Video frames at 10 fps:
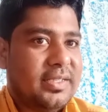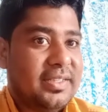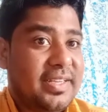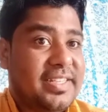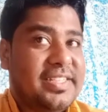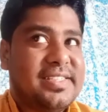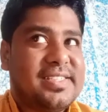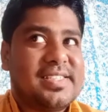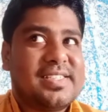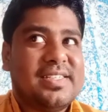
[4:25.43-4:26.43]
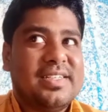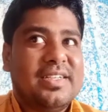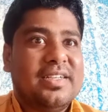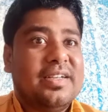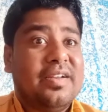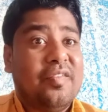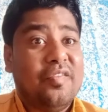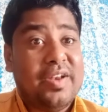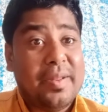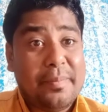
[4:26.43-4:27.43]
That is
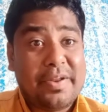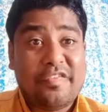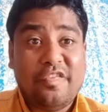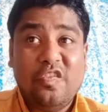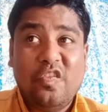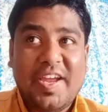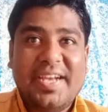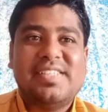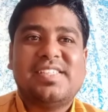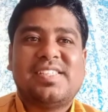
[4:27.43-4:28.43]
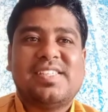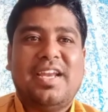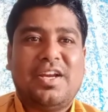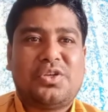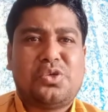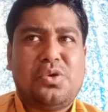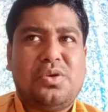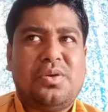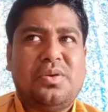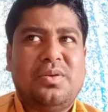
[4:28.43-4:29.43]
number of valence
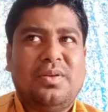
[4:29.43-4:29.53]
electron.